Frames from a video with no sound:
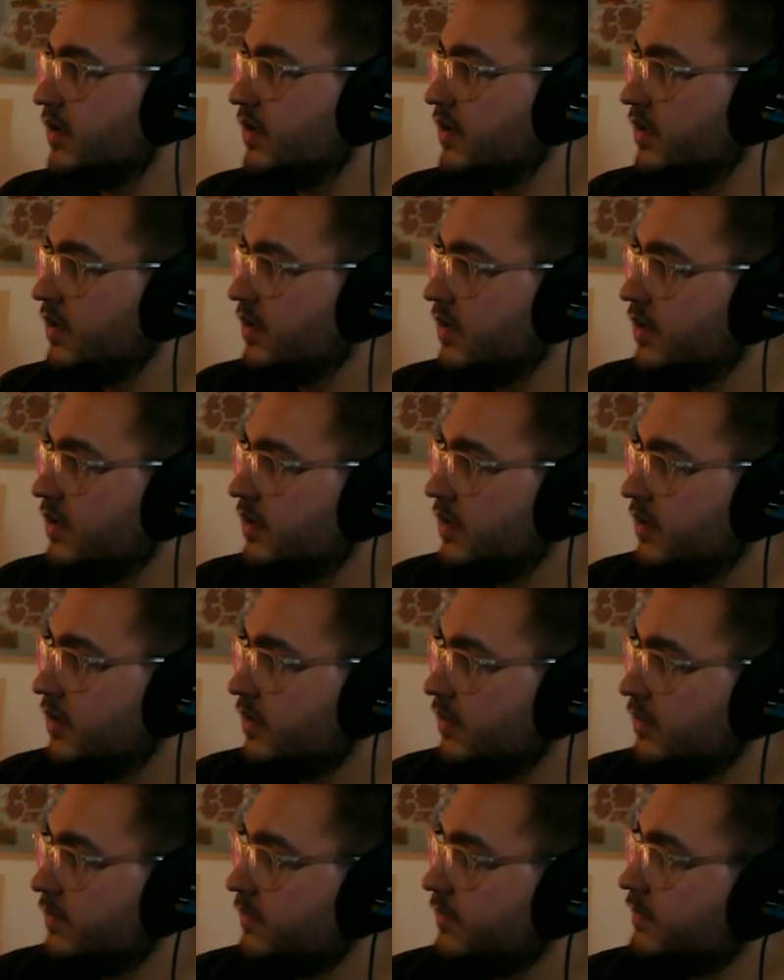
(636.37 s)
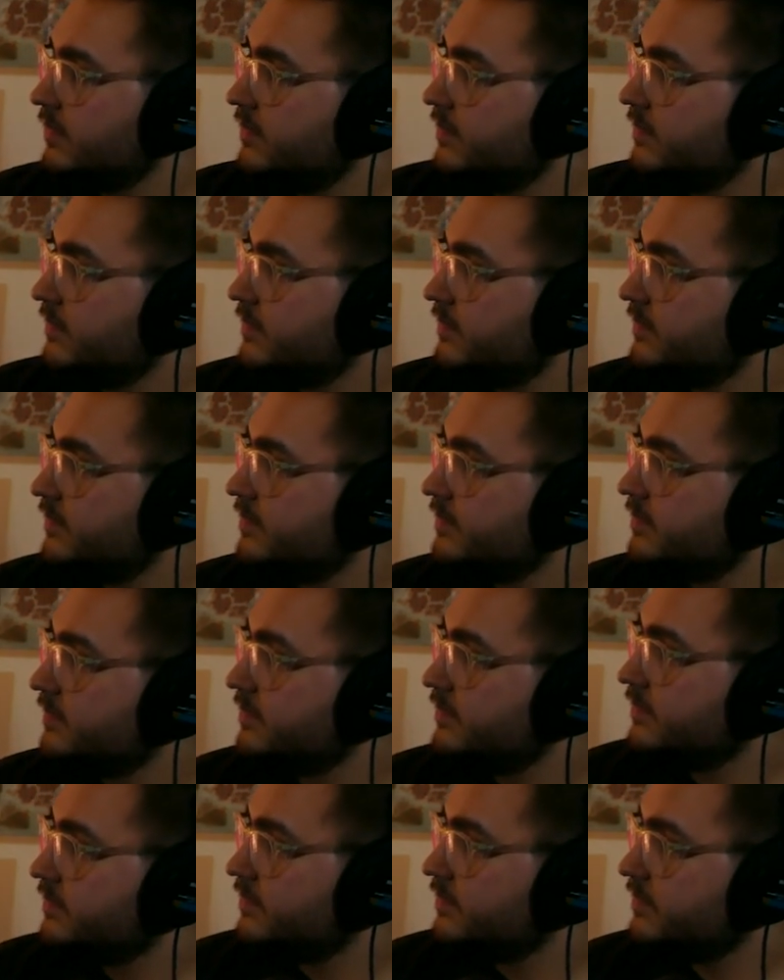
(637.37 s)

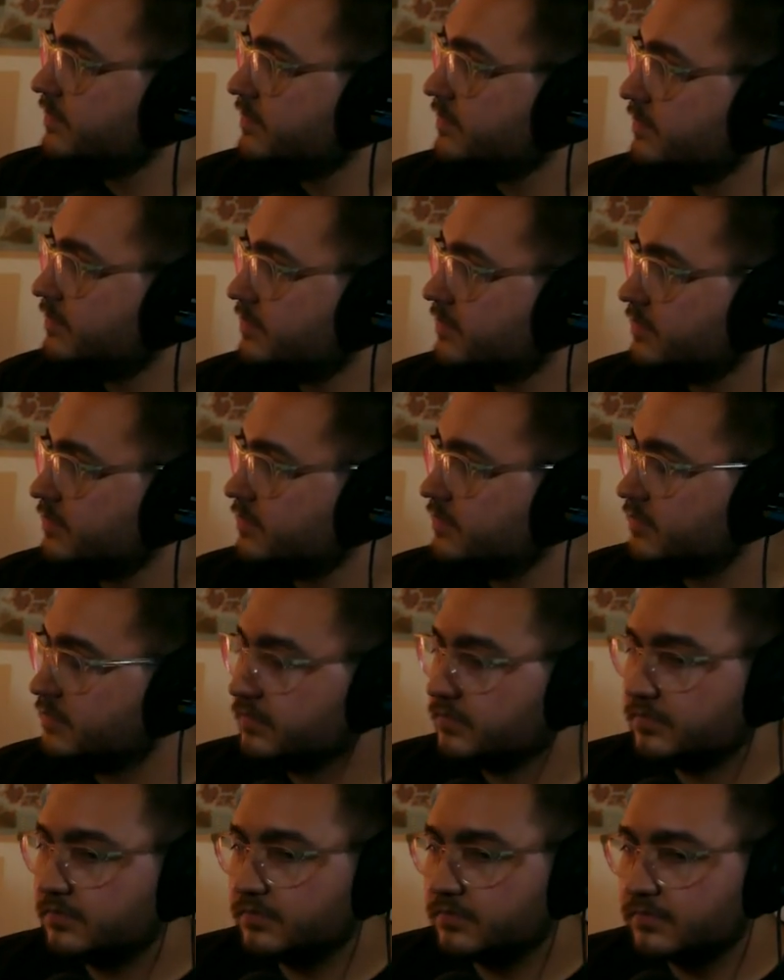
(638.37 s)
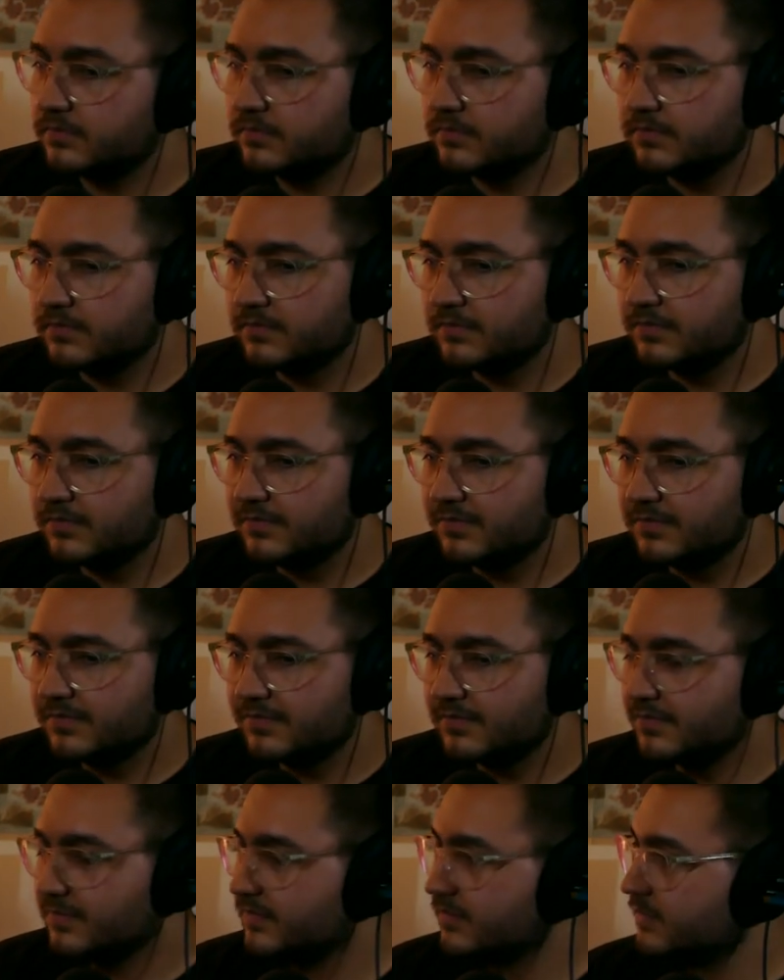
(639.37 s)

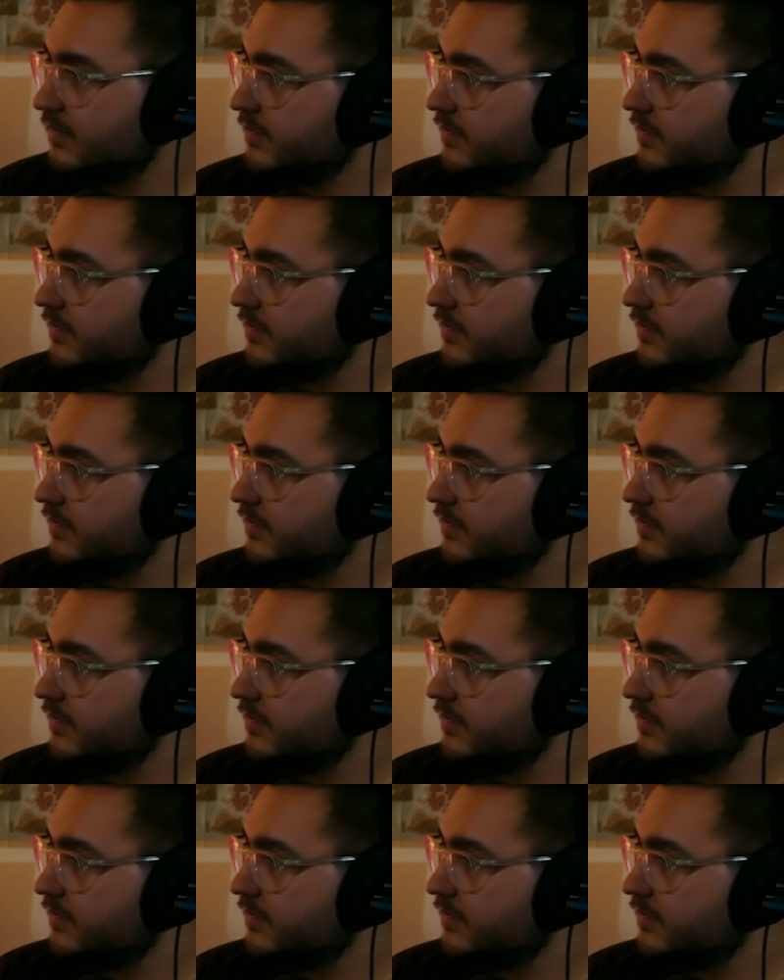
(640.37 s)
[no speech]